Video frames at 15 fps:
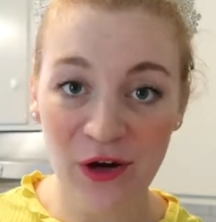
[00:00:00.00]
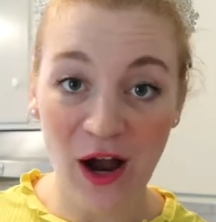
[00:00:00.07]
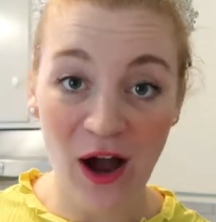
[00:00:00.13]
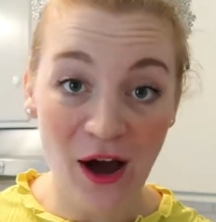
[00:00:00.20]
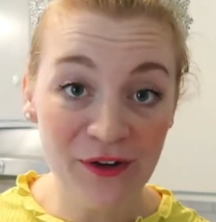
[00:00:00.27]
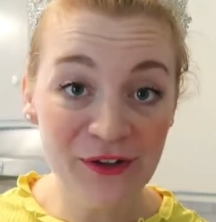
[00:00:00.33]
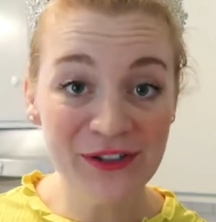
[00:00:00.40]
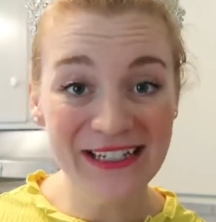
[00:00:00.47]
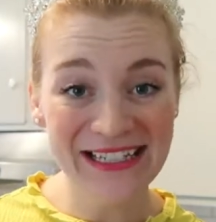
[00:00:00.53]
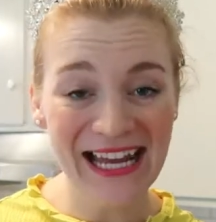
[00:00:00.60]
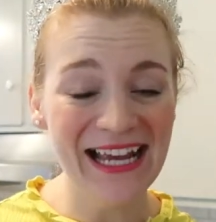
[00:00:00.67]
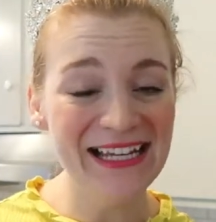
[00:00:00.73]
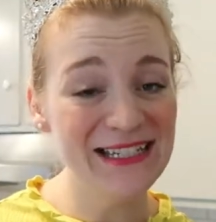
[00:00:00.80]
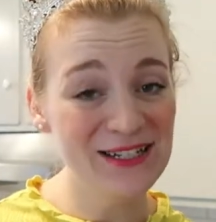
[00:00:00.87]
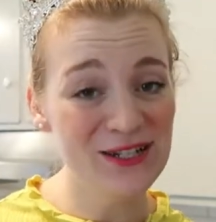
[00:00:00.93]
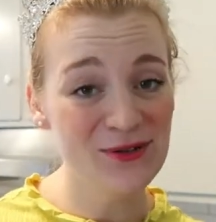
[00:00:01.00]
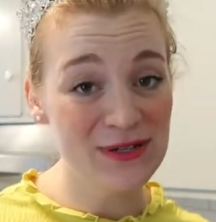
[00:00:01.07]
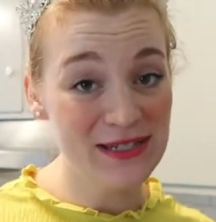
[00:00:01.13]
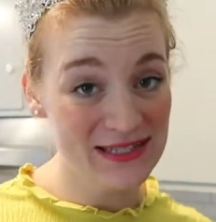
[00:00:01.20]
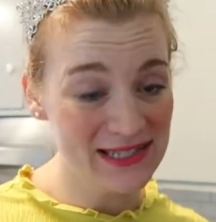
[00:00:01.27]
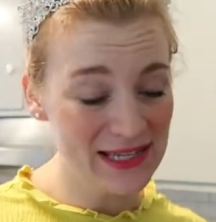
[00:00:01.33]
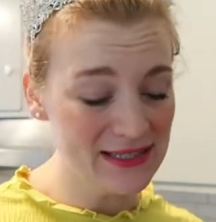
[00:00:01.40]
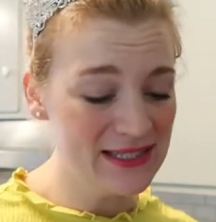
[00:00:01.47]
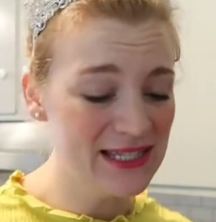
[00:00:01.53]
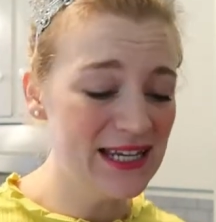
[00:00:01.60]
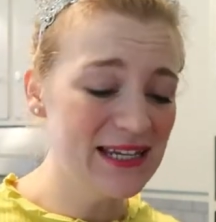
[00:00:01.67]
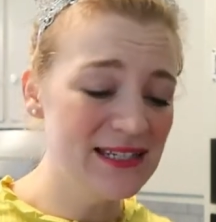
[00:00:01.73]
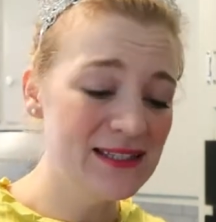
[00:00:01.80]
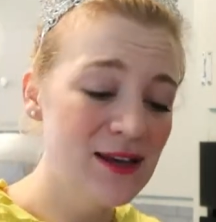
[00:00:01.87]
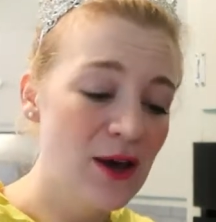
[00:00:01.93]
for 190 degrees
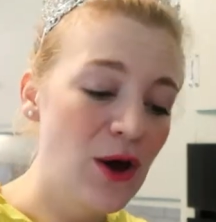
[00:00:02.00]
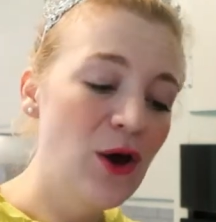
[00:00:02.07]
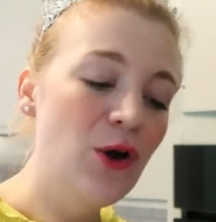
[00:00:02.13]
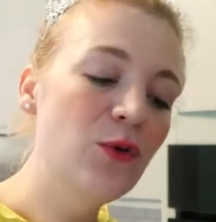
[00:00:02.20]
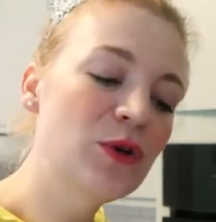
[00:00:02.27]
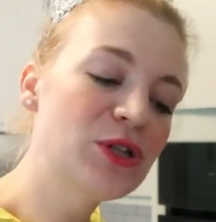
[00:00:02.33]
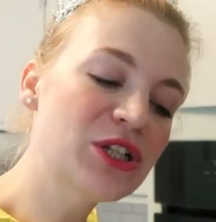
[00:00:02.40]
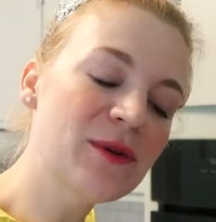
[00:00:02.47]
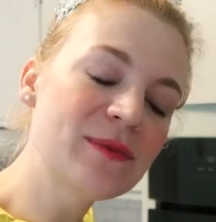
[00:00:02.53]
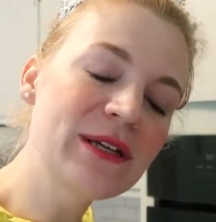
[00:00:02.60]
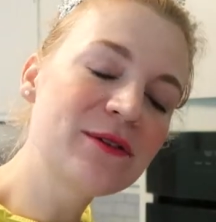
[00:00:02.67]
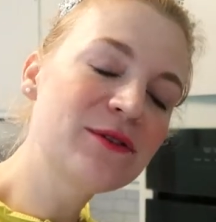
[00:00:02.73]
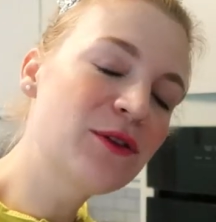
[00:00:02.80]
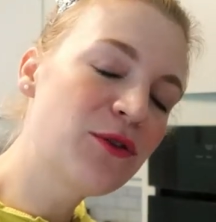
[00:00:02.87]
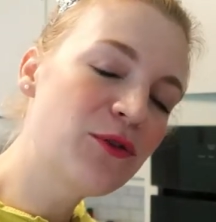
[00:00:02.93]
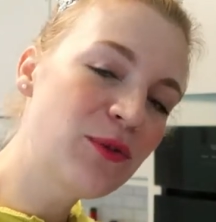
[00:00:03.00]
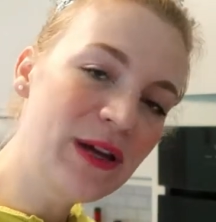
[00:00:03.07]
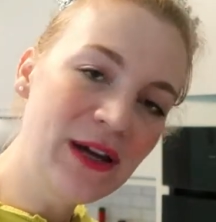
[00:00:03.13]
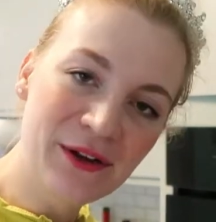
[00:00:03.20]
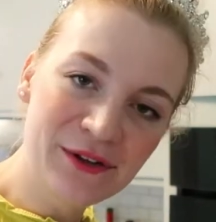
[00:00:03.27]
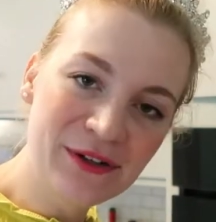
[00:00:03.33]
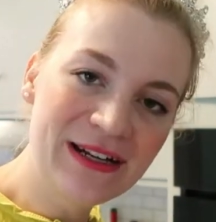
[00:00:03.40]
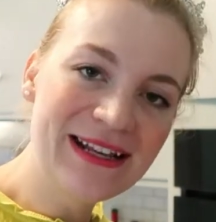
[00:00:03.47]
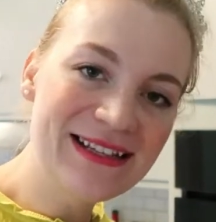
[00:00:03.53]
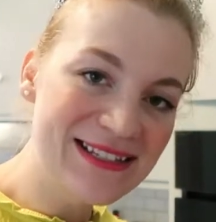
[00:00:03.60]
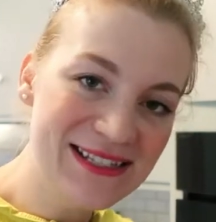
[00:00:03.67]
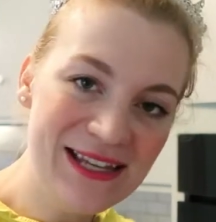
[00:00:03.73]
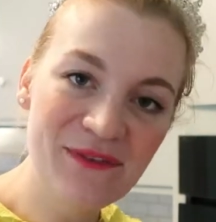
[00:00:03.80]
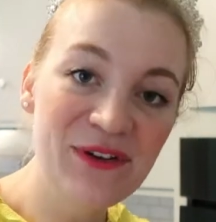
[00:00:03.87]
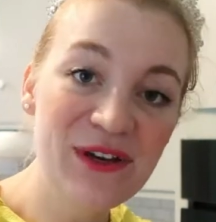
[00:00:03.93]
Celsius, which comes out to
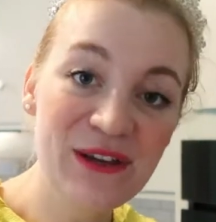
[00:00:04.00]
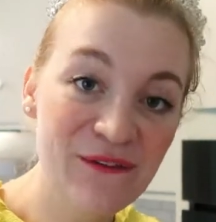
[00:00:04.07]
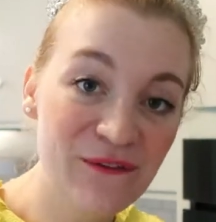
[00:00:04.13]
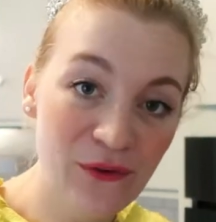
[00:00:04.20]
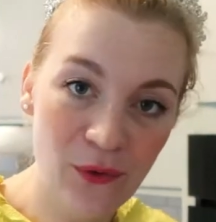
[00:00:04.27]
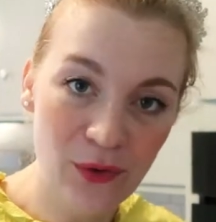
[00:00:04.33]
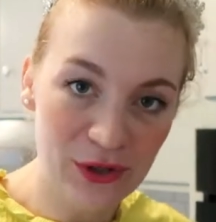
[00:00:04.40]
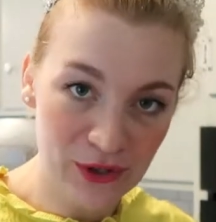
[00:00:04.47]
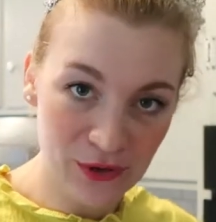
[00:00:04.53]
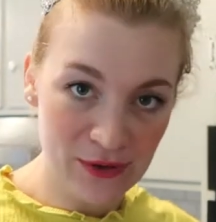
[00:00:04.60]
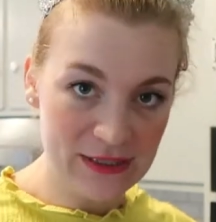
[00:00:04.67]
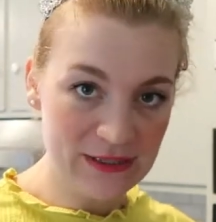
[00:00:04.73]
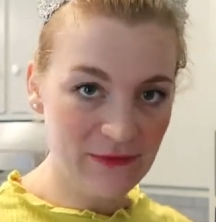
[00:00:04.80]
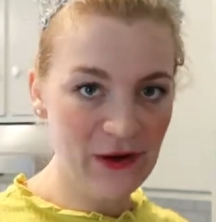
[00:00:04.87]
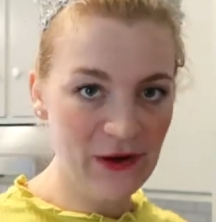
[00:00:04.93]
374 degrees